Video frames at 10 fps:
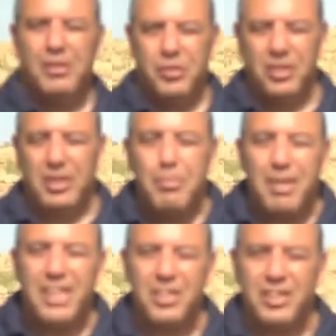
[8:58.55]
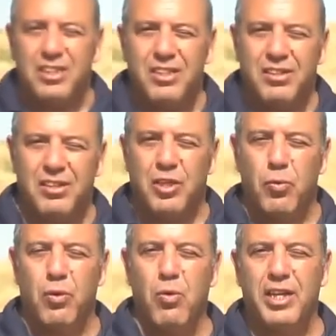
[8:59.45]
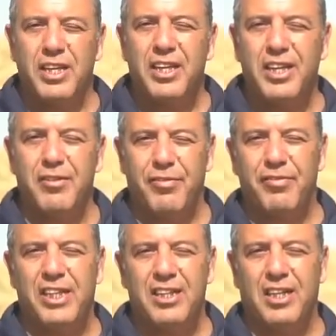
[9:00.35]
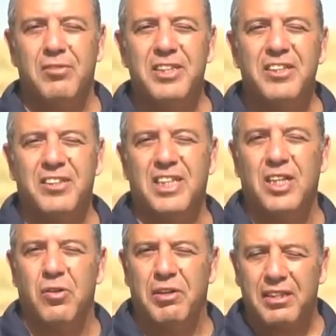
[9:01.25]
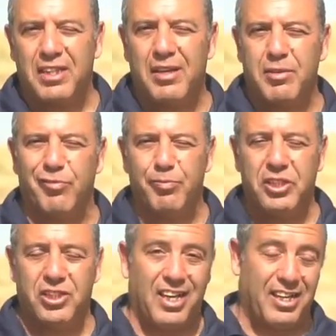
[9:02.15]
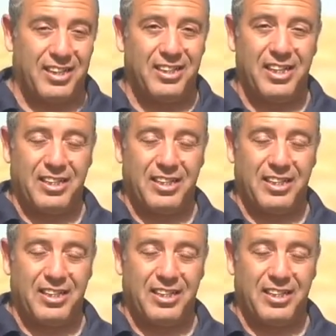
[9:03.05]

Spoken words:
Just imagine that you were walking here 1500 years ago in times of Mishnah and the